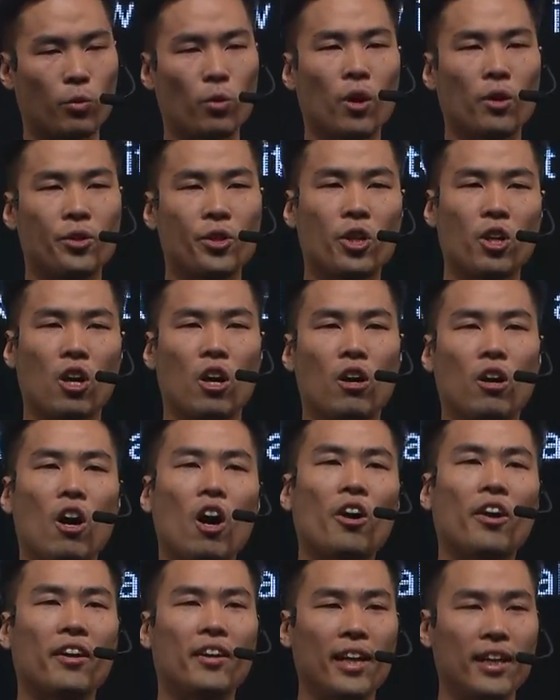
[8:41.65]
well, you call
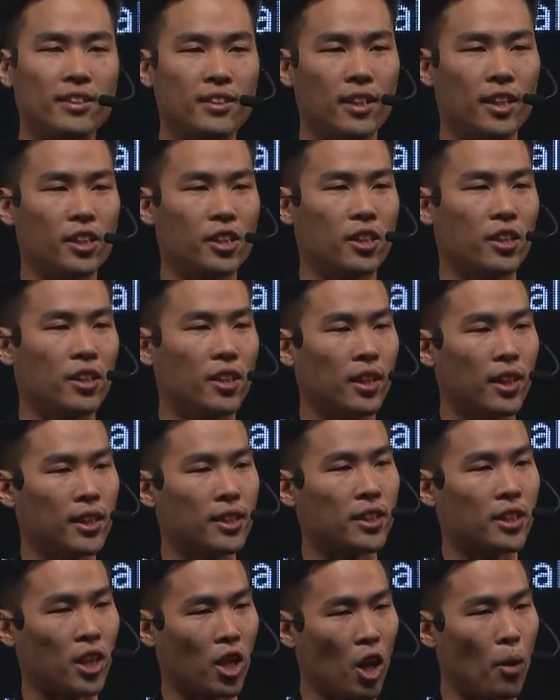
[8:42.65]
organization is
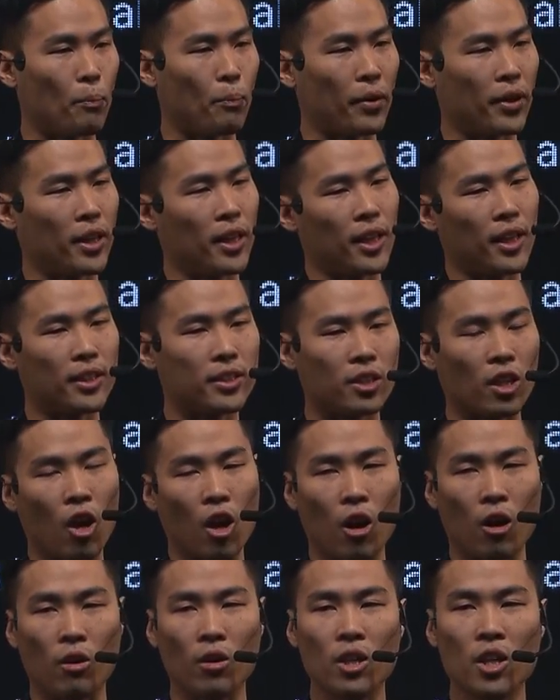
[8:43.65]
the company, is
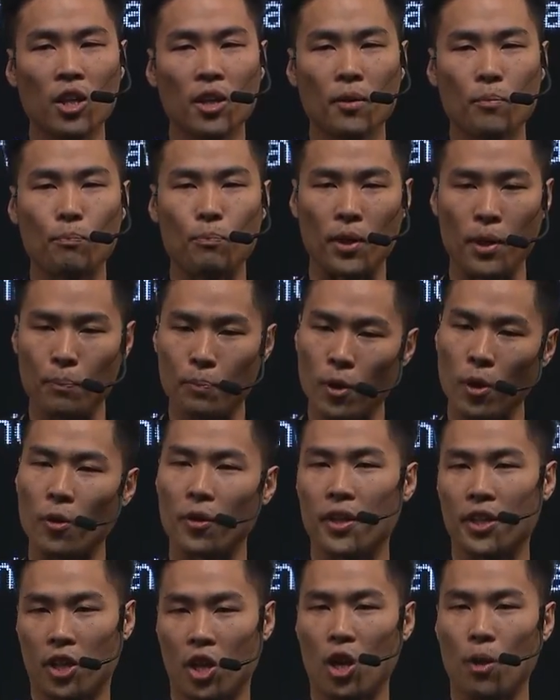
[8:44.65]
all people
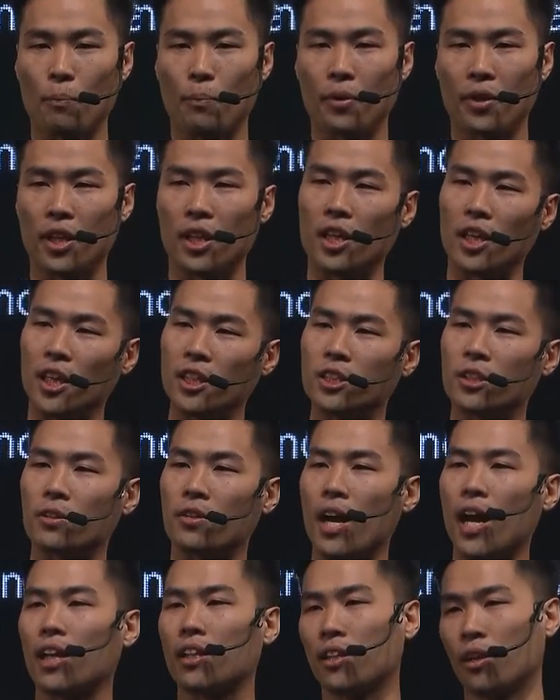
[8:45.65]
in the company
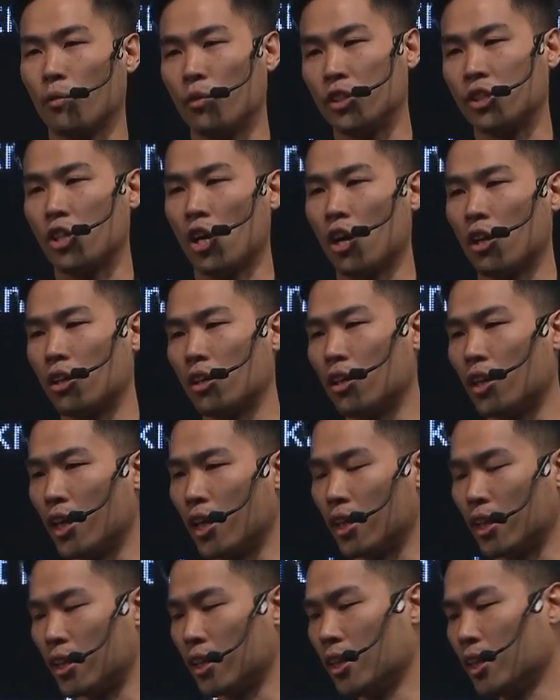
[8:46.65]
interacting with each other.
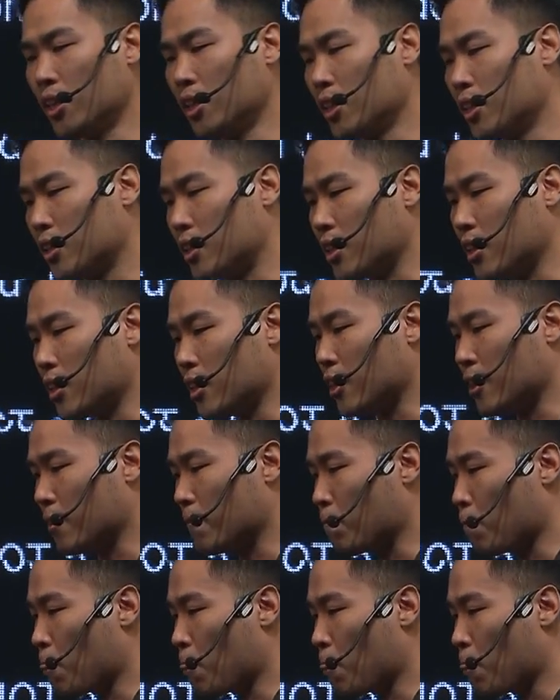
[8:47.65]
And the,